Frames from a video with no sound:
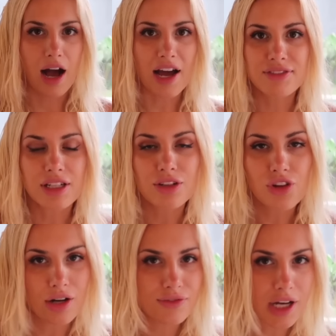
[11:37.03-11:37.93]
I've done a
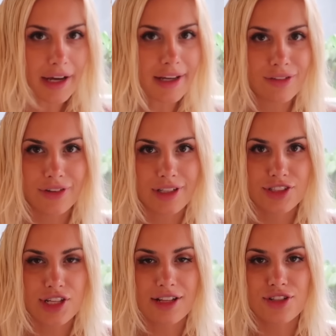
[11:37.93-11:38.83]
lot of diet and fitness
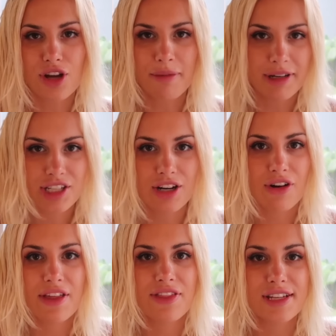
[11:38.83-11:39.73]
challenges on my channel,
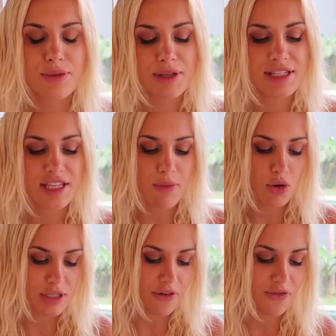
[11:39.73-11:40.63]
and this was the
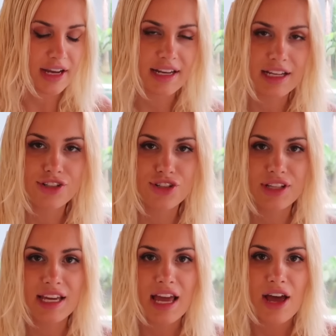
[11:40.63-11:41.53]
most
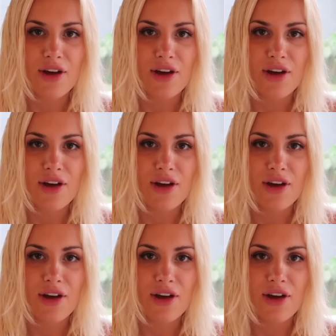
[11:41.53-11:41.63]
financially,